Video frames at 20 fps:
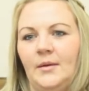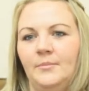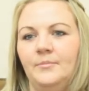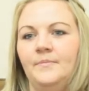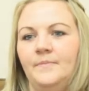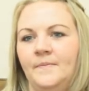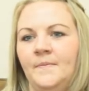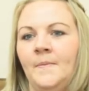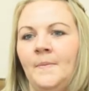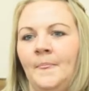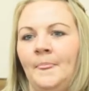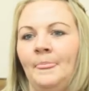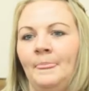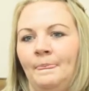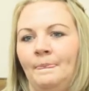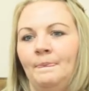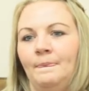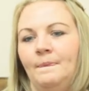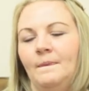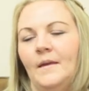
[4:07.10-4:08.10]
Yep.
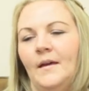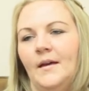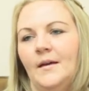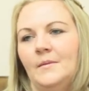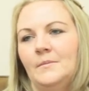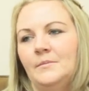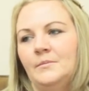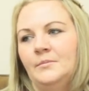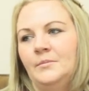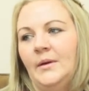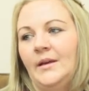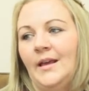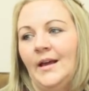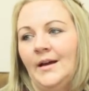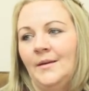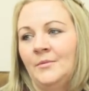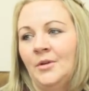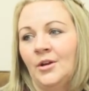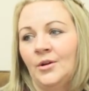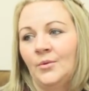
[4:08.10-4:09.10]

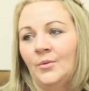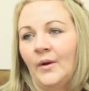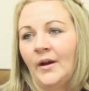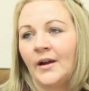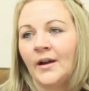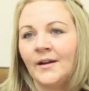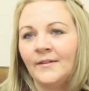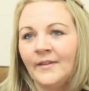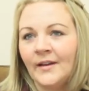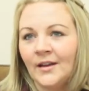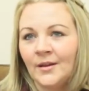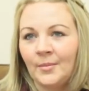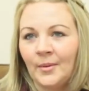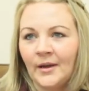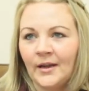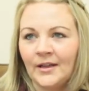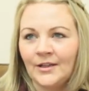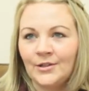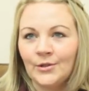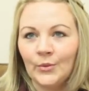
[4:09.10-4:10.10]
I'm not aware of
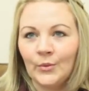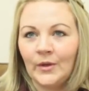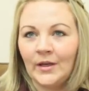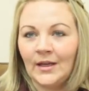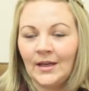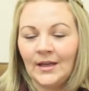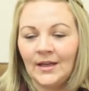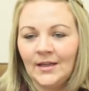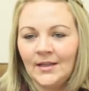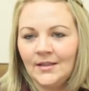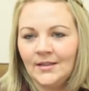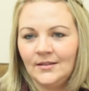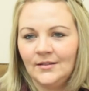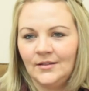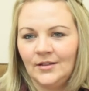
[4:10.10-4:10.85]
anybody doing it.